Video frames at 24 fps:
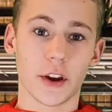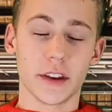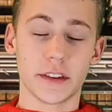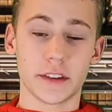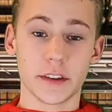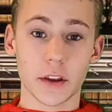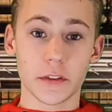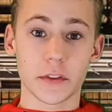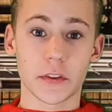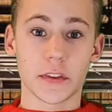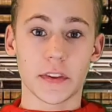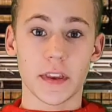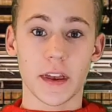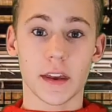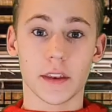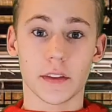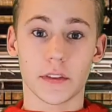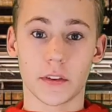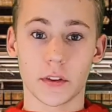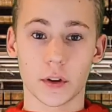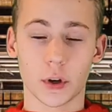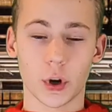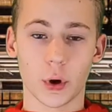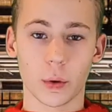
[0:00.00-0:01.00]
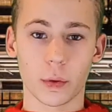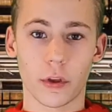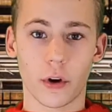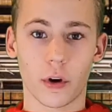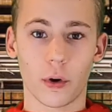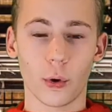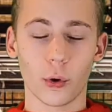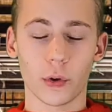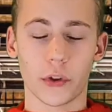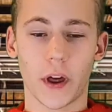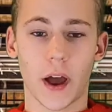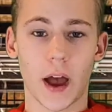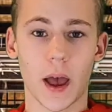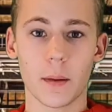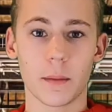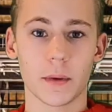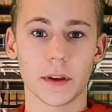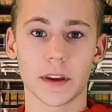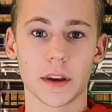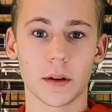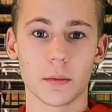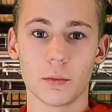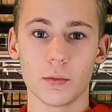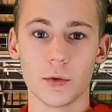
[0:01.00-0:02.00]
It did stay zeroed the whole time,
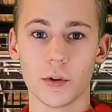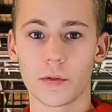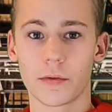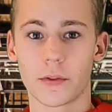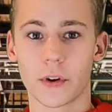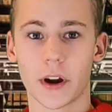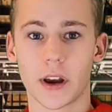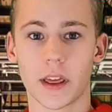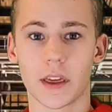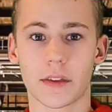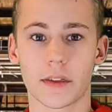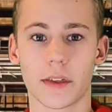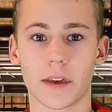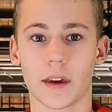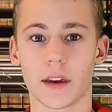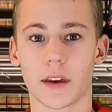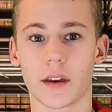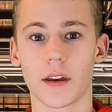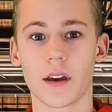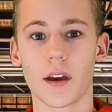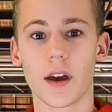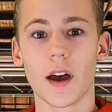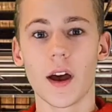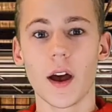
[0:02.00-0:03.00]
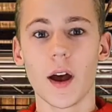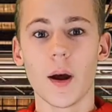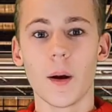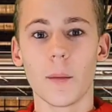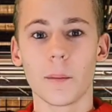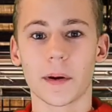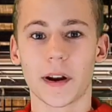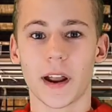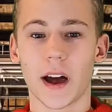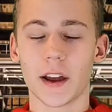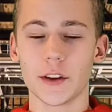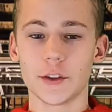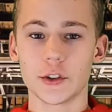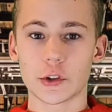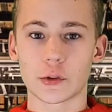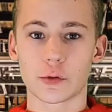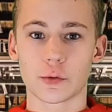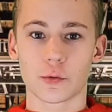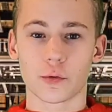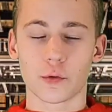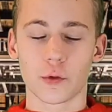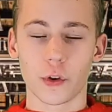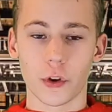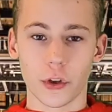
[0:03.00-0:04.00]
it didn't move or anything, but I just
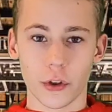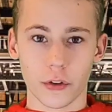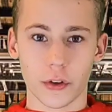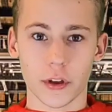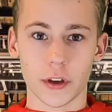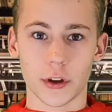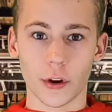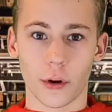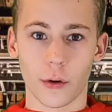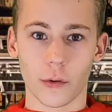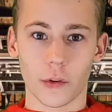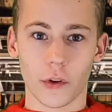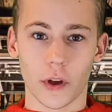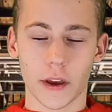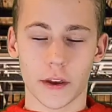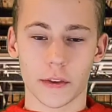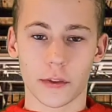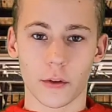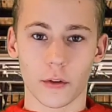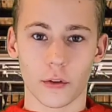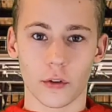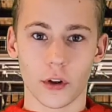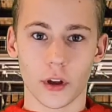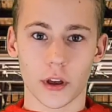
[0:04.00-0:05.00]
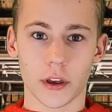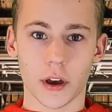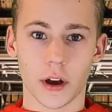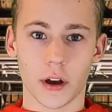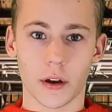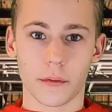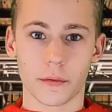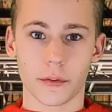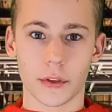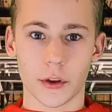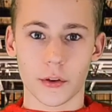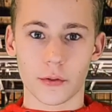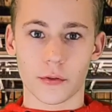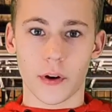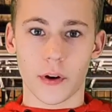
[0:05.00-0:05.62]
really don't like the look of the